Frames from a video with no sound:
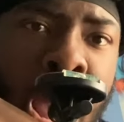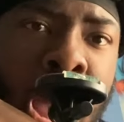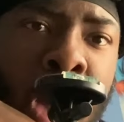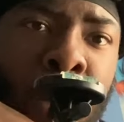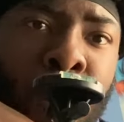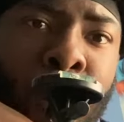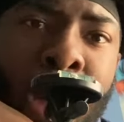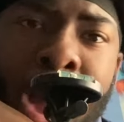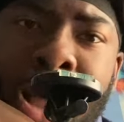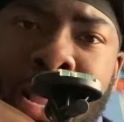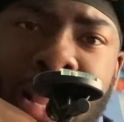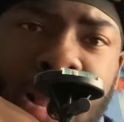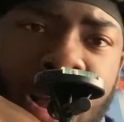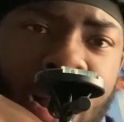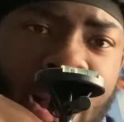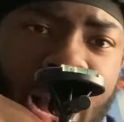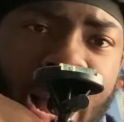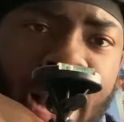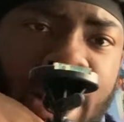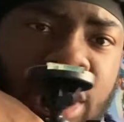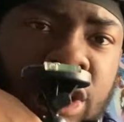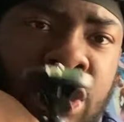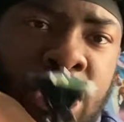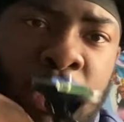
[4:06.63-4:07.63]
Why y'all
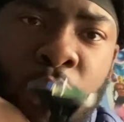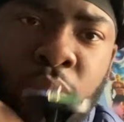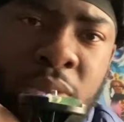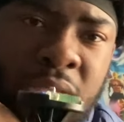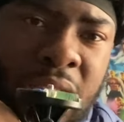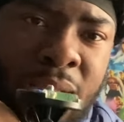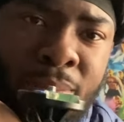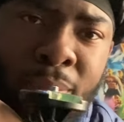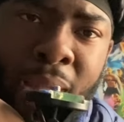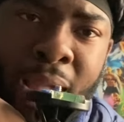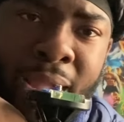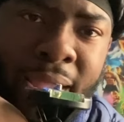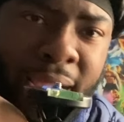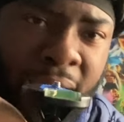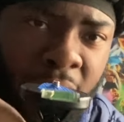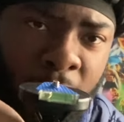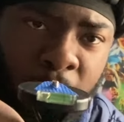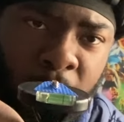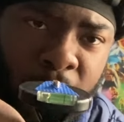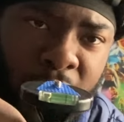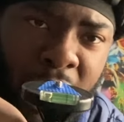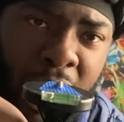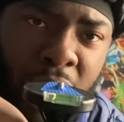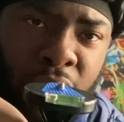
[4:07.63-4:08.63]
got juice in my
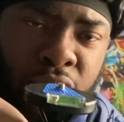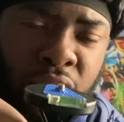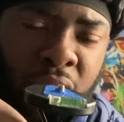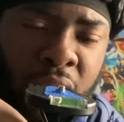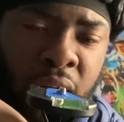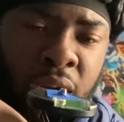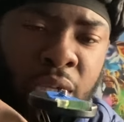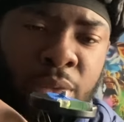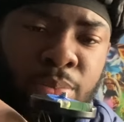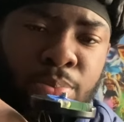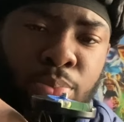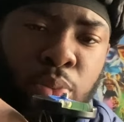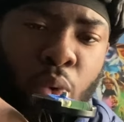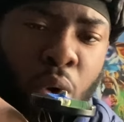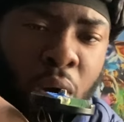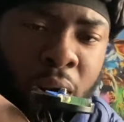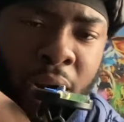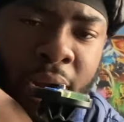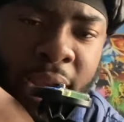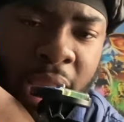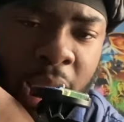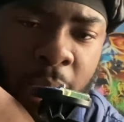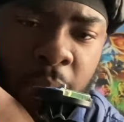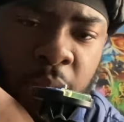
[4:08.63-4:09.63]
camera? Y'all trying to water
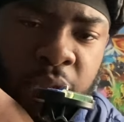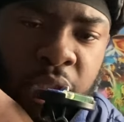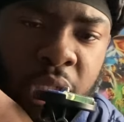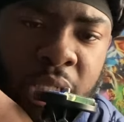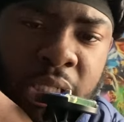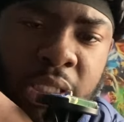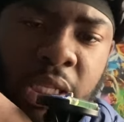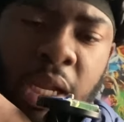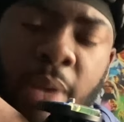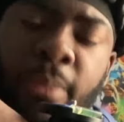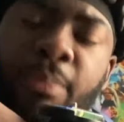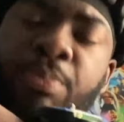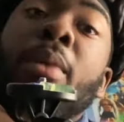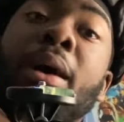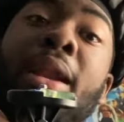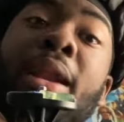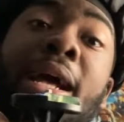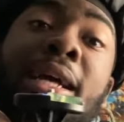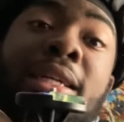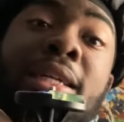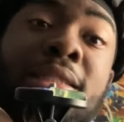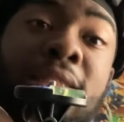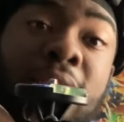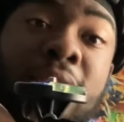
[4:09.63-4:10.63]
damage it or something? But
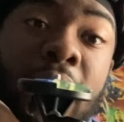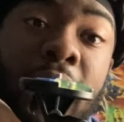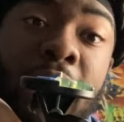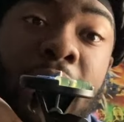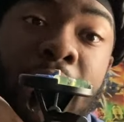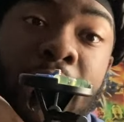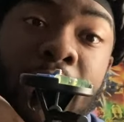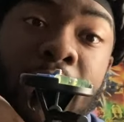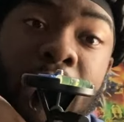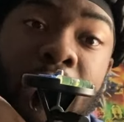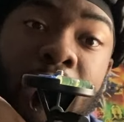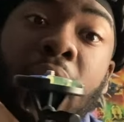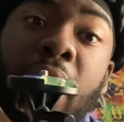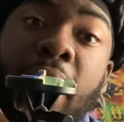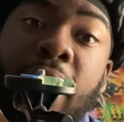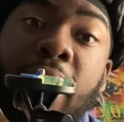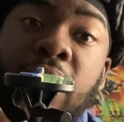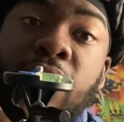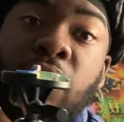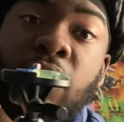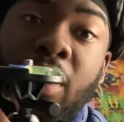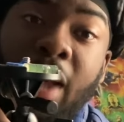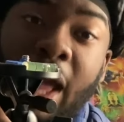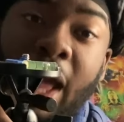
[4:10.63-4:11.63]
they said it's
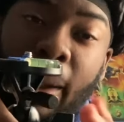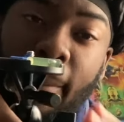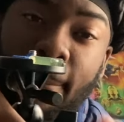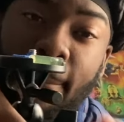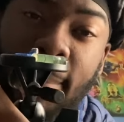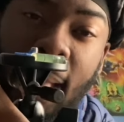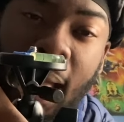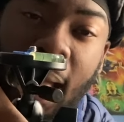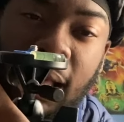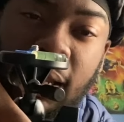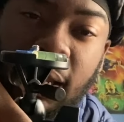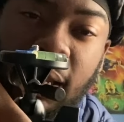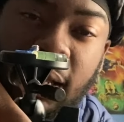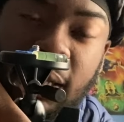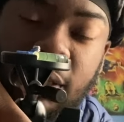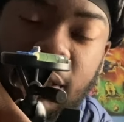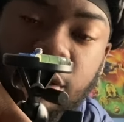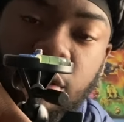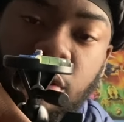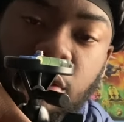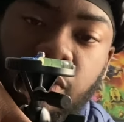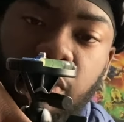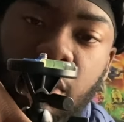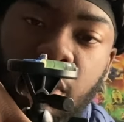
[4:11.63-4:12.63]
for like balance.
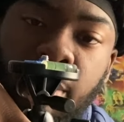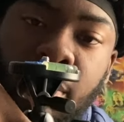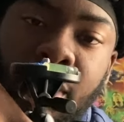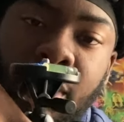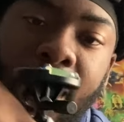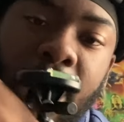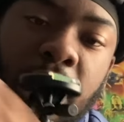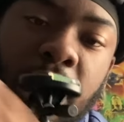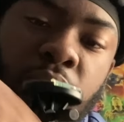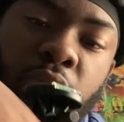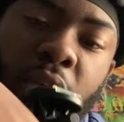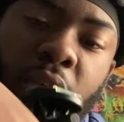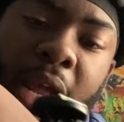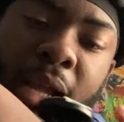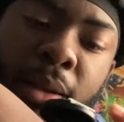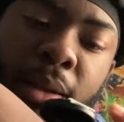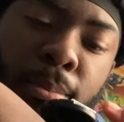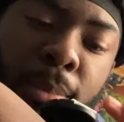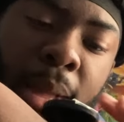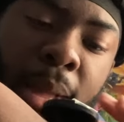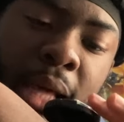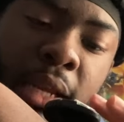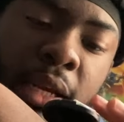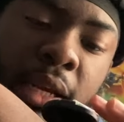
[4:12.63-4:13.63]
You feel me? Like it's for like
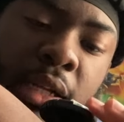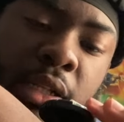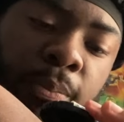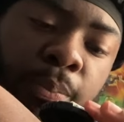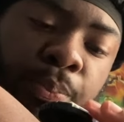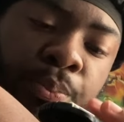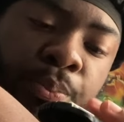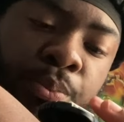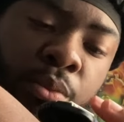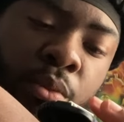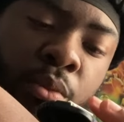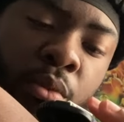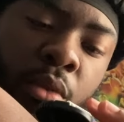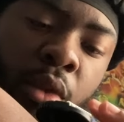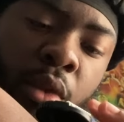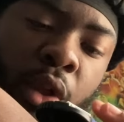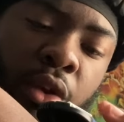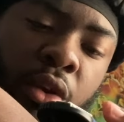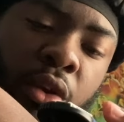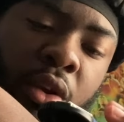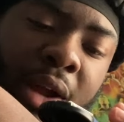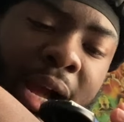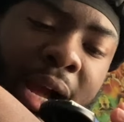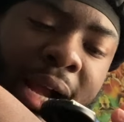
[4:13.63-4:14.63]
balance.
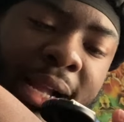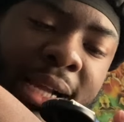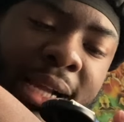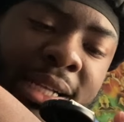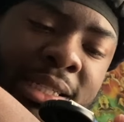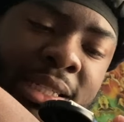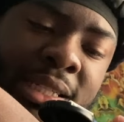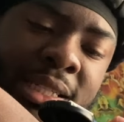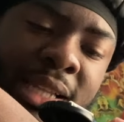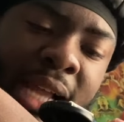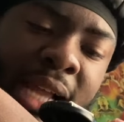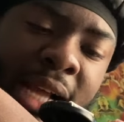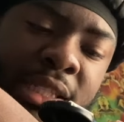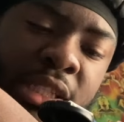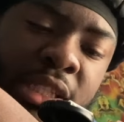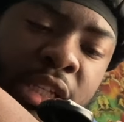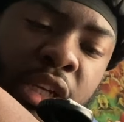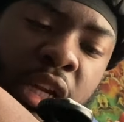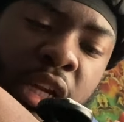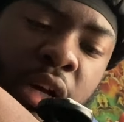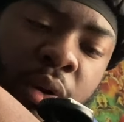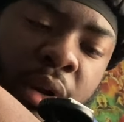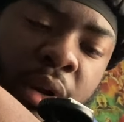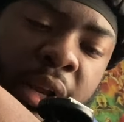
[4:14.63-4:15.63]
You know, I guess it's like to
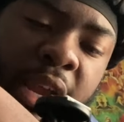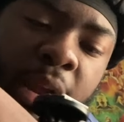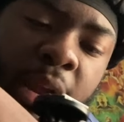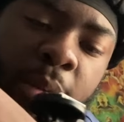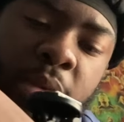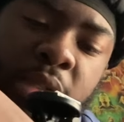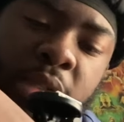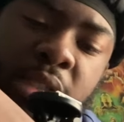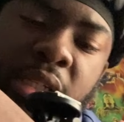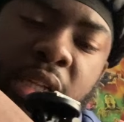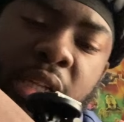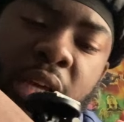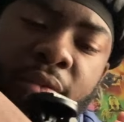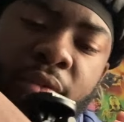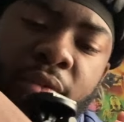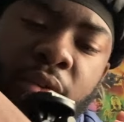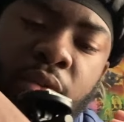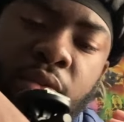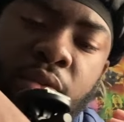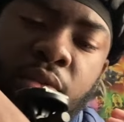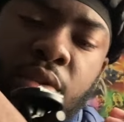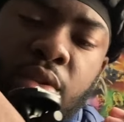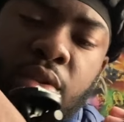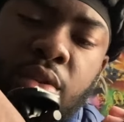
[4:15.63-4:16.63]
know the camera's
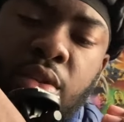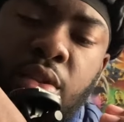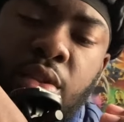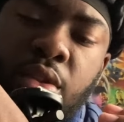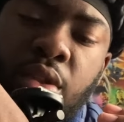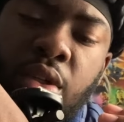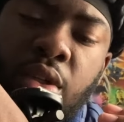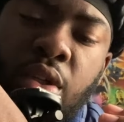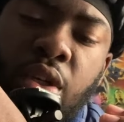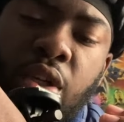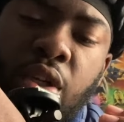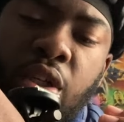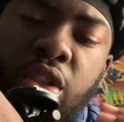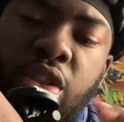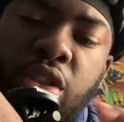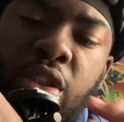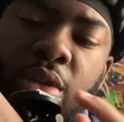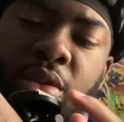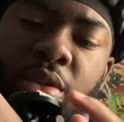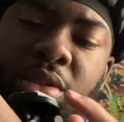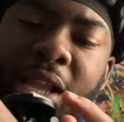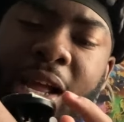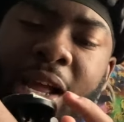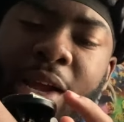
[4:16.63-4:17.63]
leveled. So
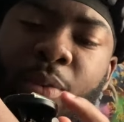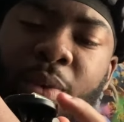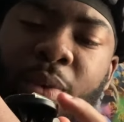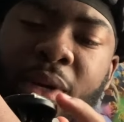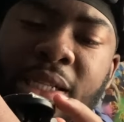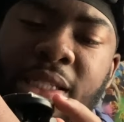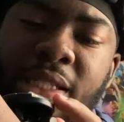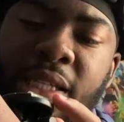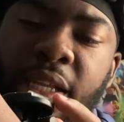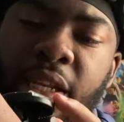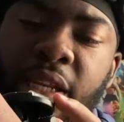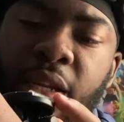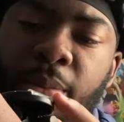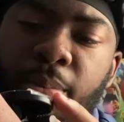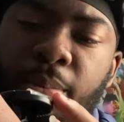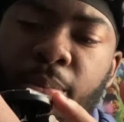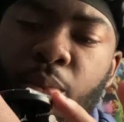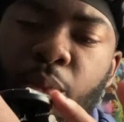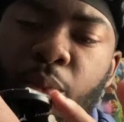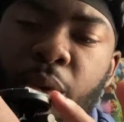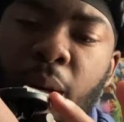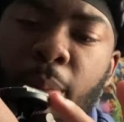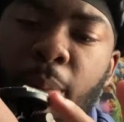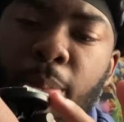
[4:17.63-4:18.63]
it's like when it's in the,
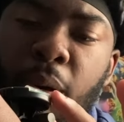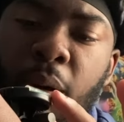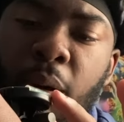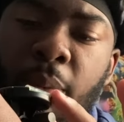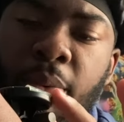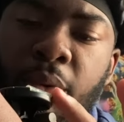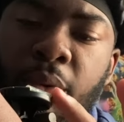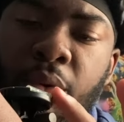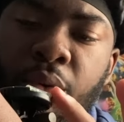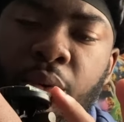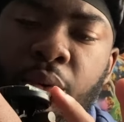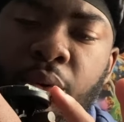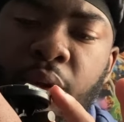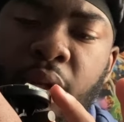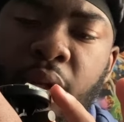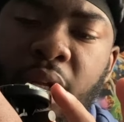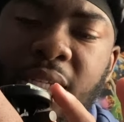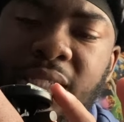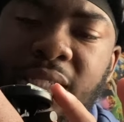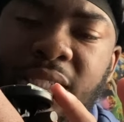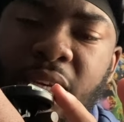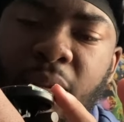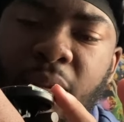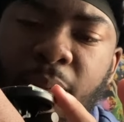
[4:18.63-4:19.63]
when a bubble
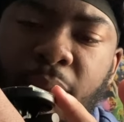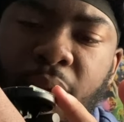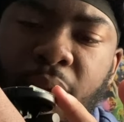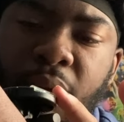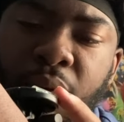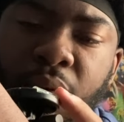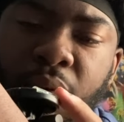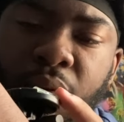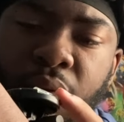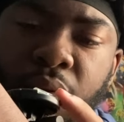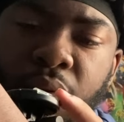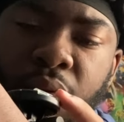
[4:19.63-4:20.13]
is in the middle,